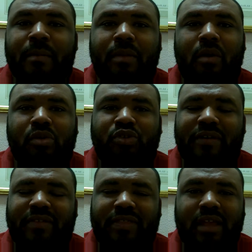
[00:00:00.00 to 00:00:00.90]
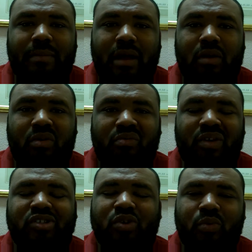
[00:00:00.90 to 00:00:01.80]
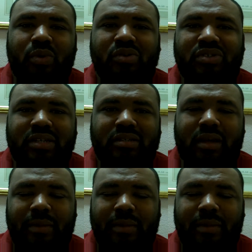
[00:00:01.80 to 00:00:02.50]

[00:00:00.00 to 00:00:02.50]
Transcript: but what you have to think about Russell Wilson.